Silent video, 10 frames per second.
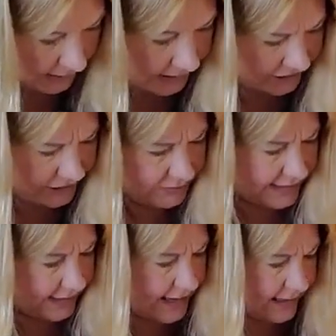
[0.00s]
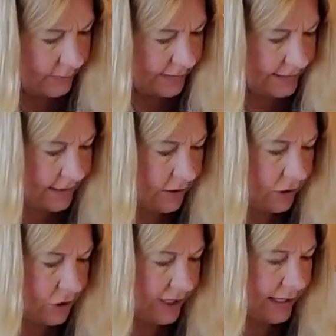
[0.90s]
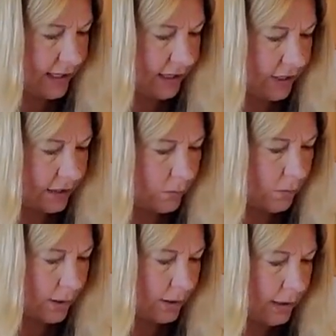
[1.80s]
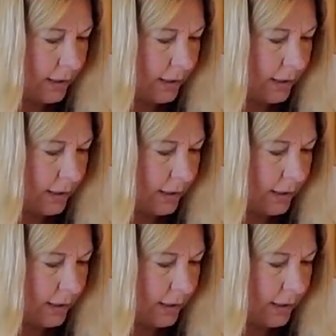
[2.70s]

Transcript: can use any kind of biscuit or cookie cutter, or